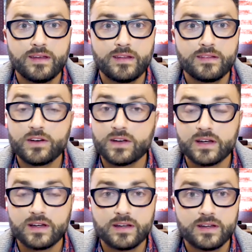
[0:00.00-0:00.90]
Look,
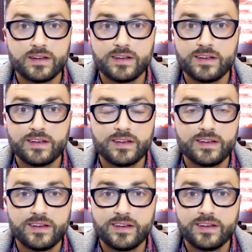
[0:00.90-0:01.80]

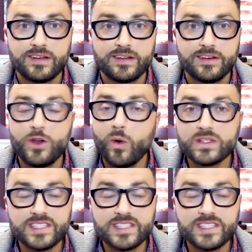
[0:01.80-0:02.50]
no one's